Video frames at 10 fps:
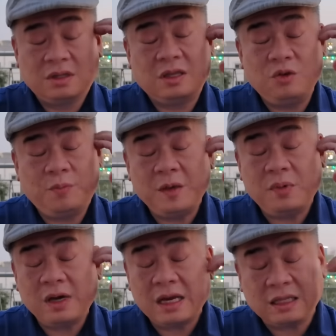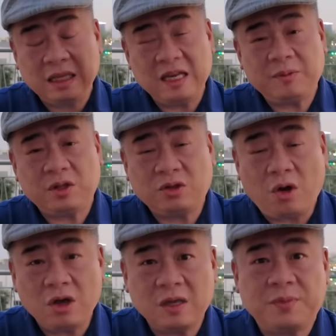you people got to clean up the
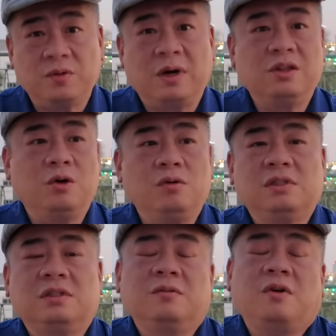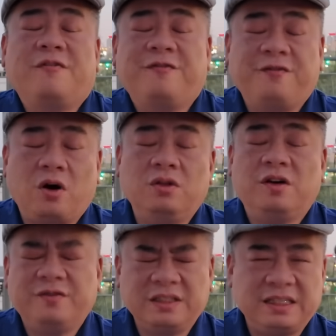doggy poo. I know it's the fault
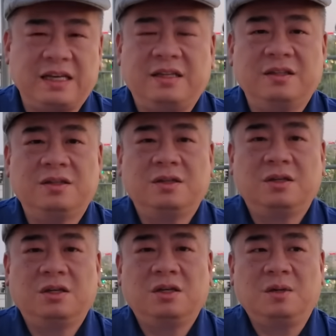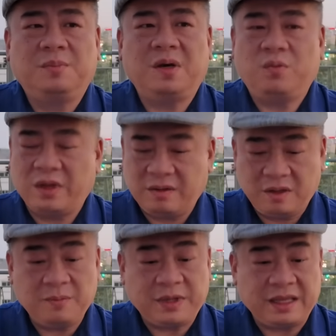of the tenant, but
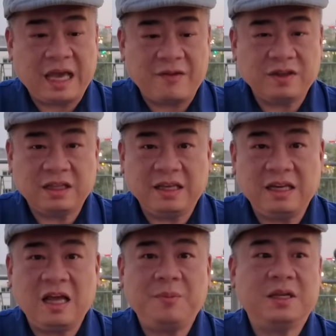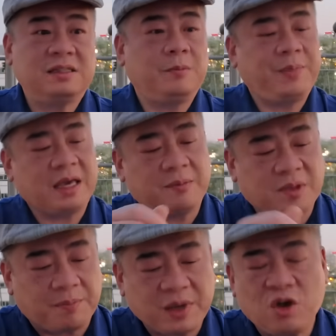but they have to clean it up because they'll pick up
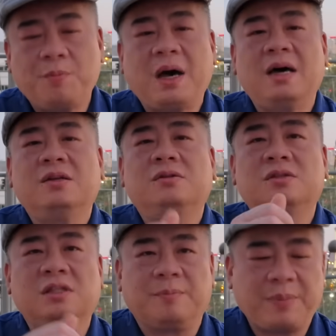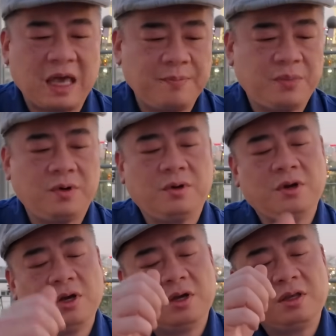the beer bottles, the paper,
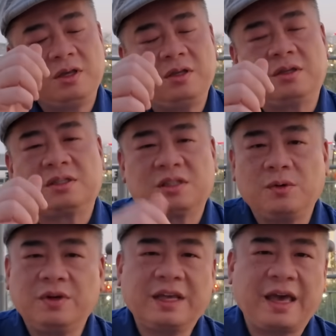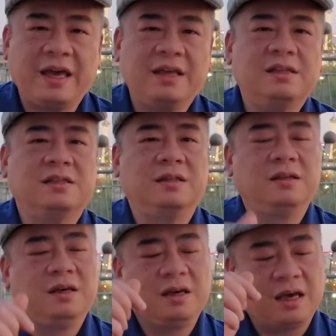you know, the soda cans and
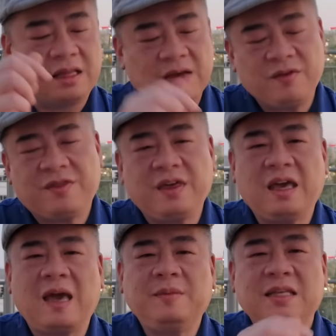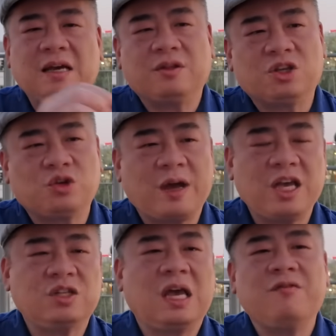everything, empty out the
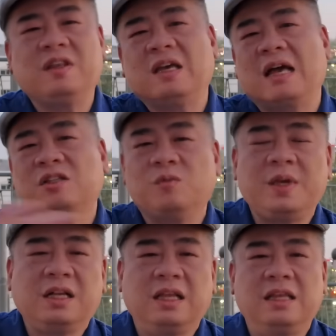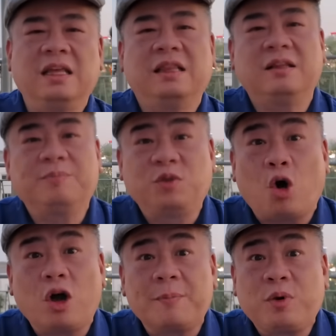trash, everything else will be clean, and the
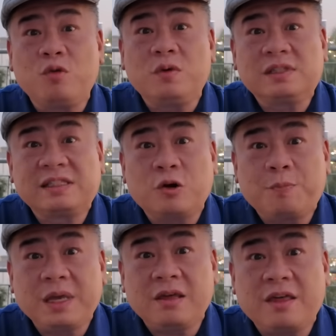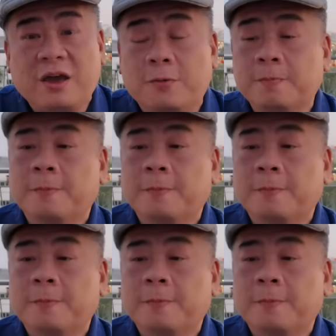doggy poo will still be there.